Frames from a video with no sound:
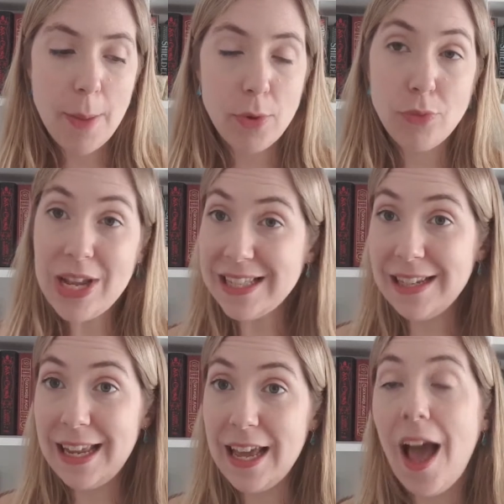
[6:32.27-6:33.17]

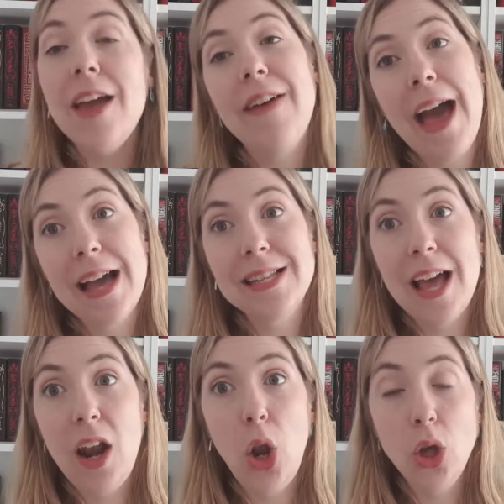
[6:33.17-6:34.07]
recently I have had
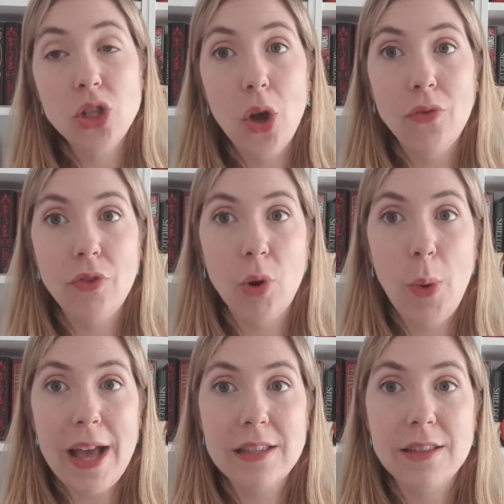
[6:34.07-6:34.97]
a lot of
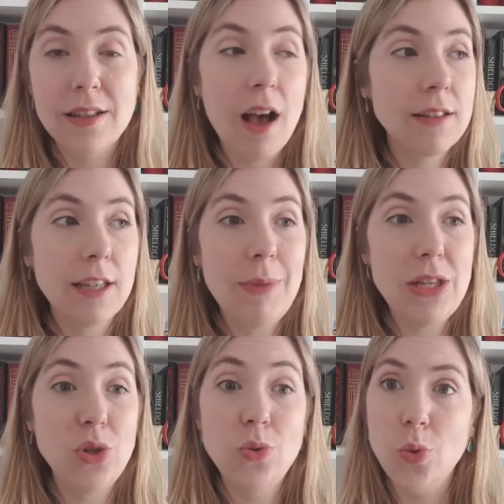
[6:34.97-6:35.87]
requests asking me
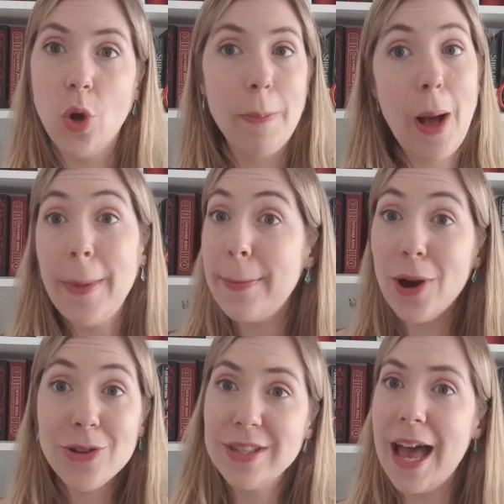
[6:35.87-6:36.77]
to talk about my
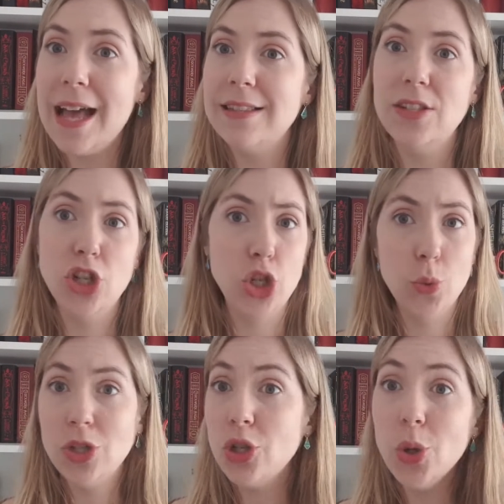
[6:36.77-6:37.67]
process and to
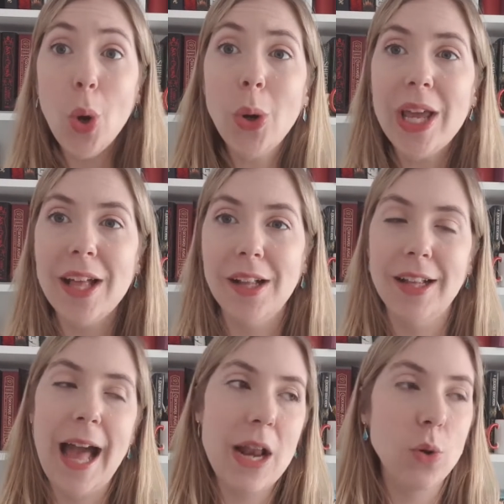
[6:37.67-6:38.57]
do a
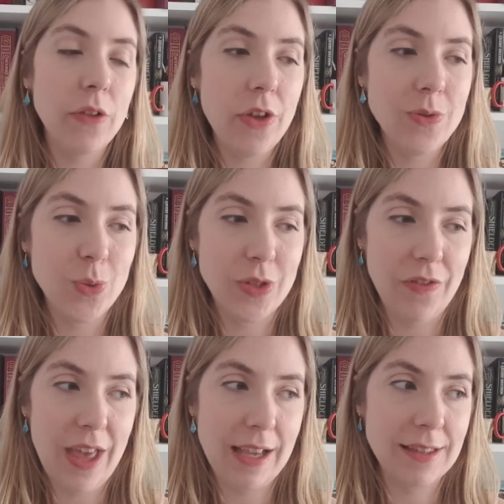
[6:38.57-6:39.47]
tutorial and all of those sorts
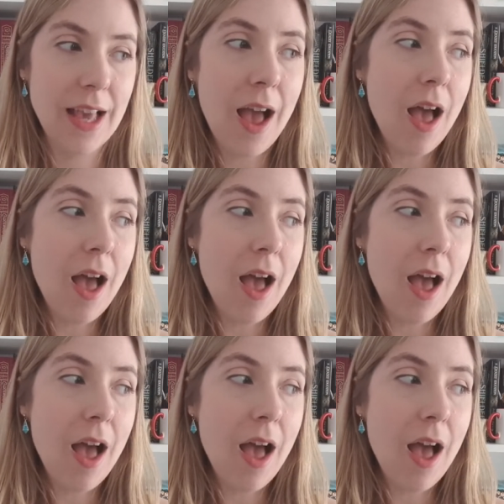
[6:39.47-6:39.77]
of things.